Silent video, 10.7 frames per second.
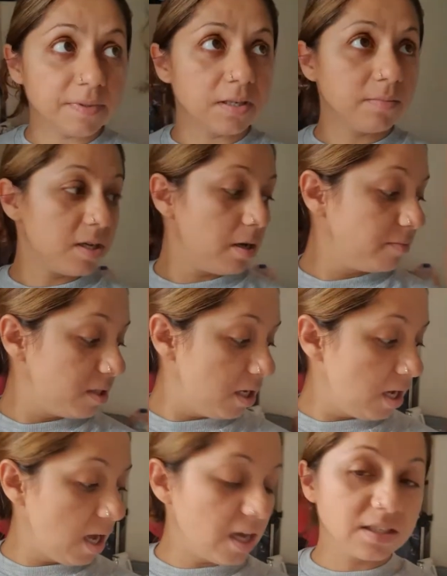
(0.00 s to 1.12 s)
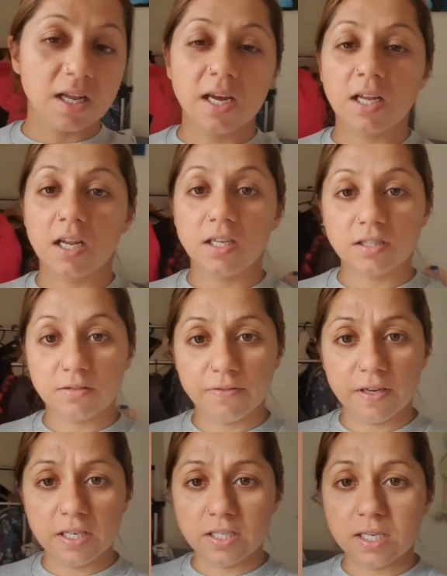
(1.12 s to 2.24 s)
Sometimes he has like cluster
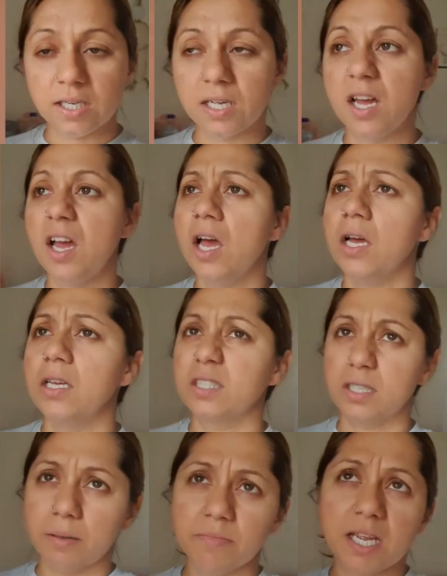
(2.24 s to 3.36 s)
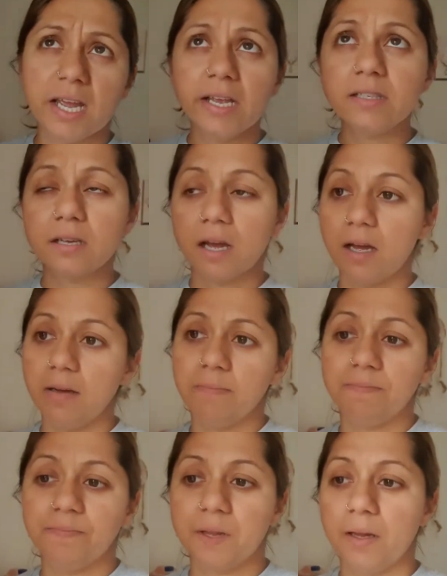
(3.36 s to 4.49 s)
feeding some days.
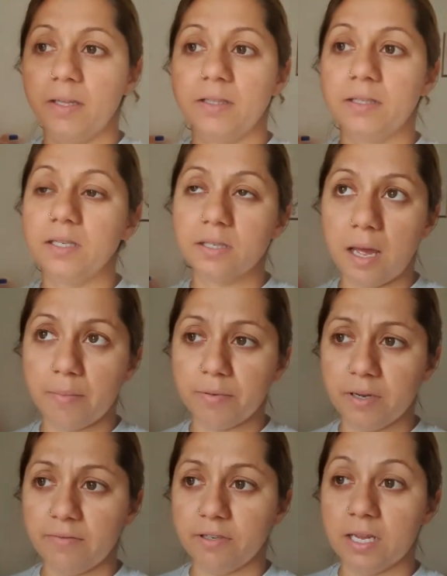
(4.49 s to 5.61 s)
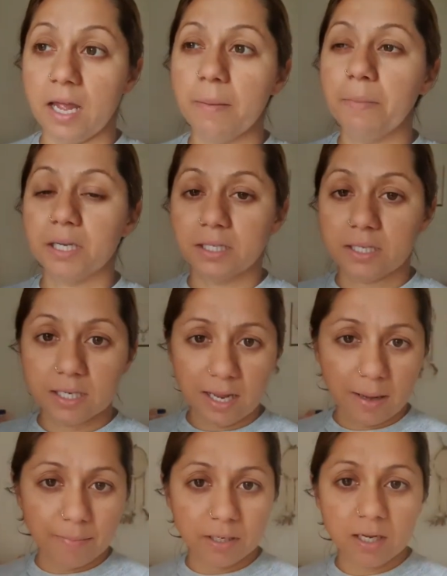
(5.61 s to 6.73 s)
It doesn't happen every day, but it did
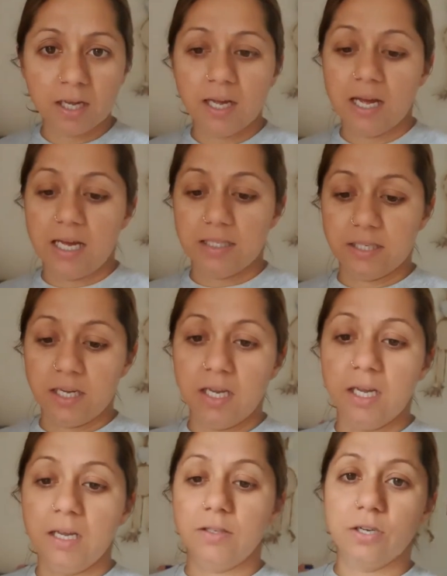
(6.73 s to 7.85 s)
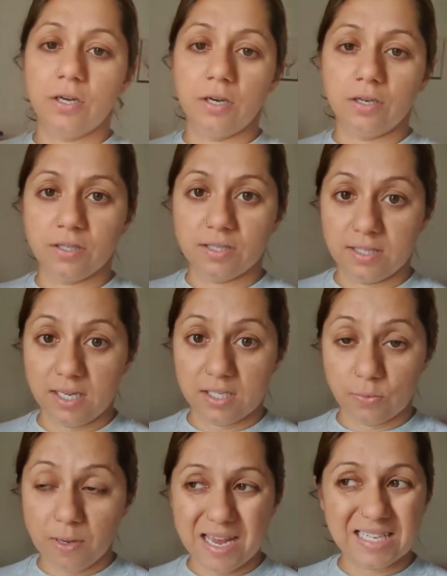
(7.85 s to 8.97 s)
happen as he turned 6
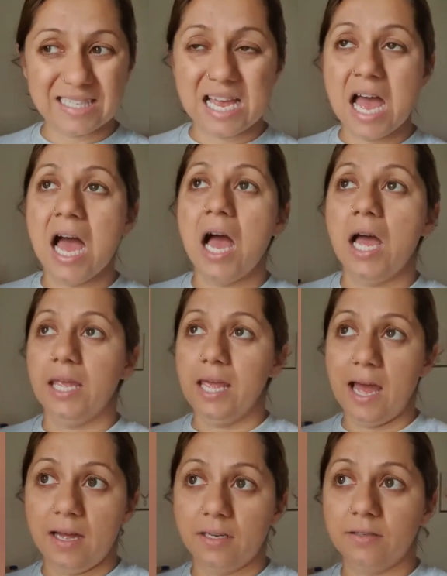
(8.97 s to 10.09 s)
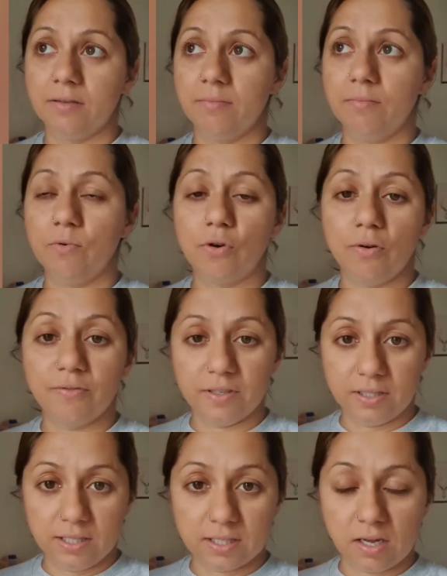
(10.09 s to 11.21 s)
weeks. He had more often
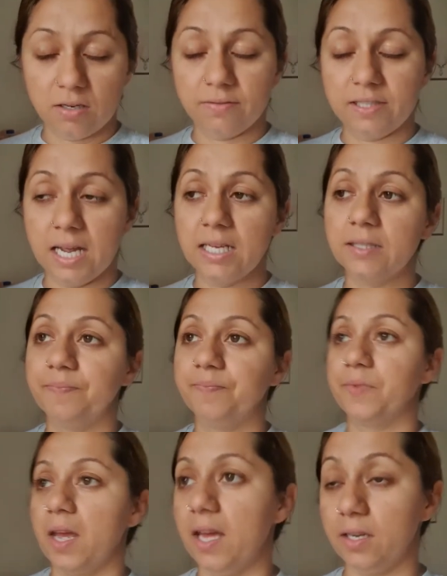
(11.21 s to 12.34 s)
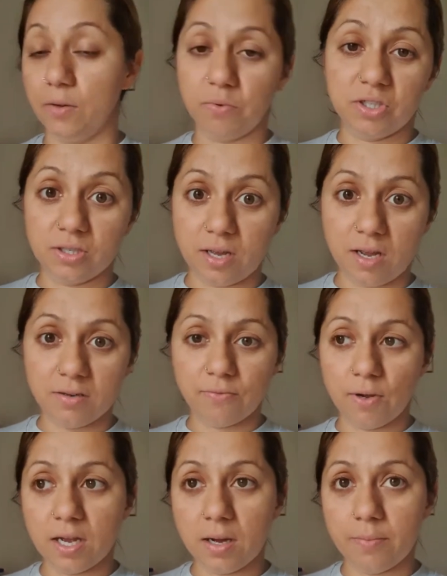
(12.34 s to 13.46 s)
this kind of days, and he would just kind of
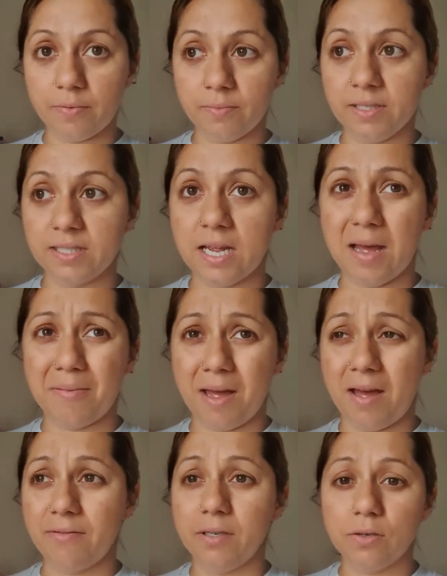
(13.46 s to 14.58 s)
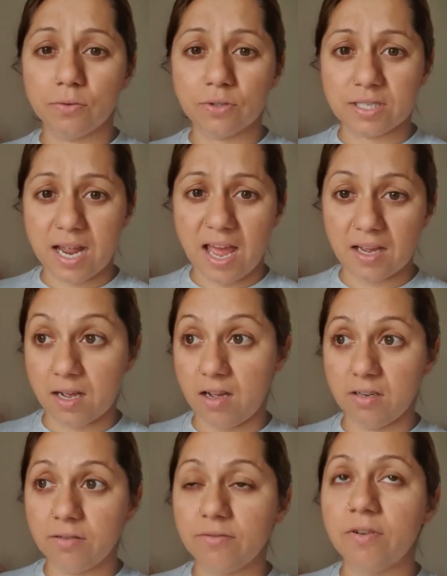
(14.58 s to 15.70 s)
wake up from his nap, have a little snack, kind
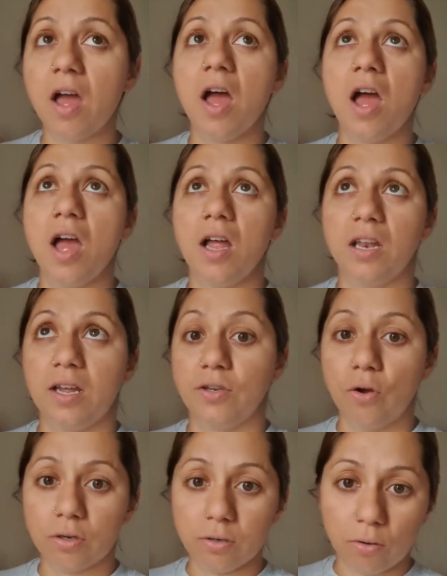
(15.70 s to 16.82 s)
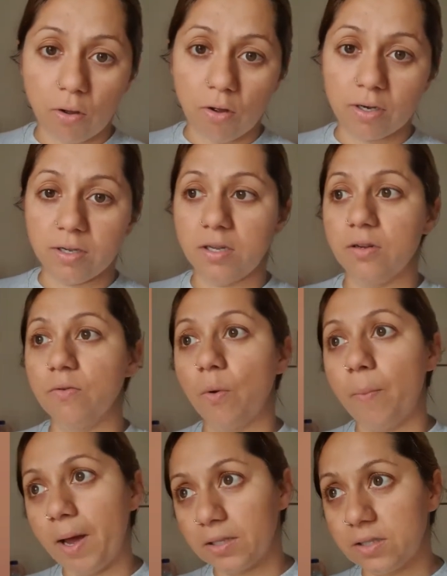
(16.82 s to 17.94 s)
of like not a lot, and then he'll go
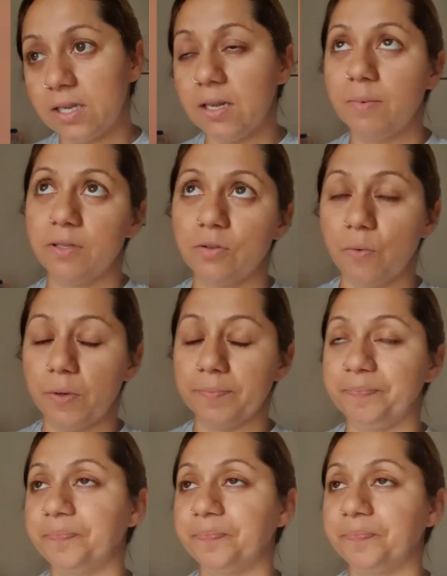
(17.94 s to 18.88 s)
back to sleep and so on.